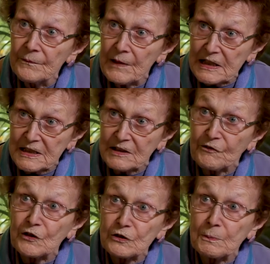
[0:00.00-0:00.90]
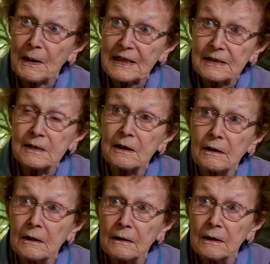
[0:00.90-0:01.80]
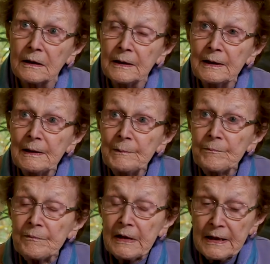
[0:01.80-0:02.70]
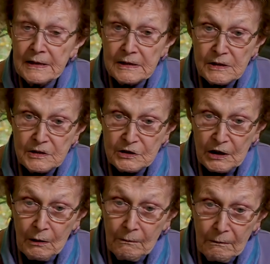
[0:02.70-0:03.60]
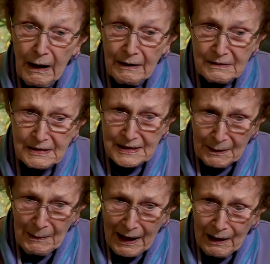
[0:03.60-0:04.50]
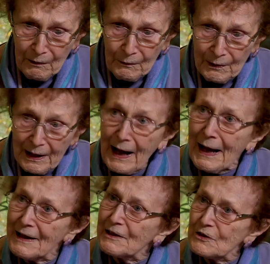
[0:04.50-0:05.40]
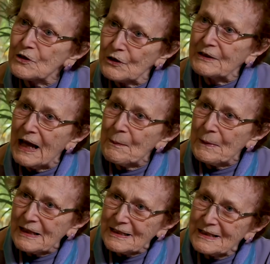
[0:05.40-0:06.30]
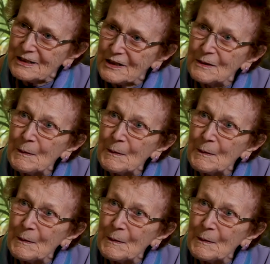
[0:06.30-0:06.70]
That's the first place to look. So somehow I understood that message.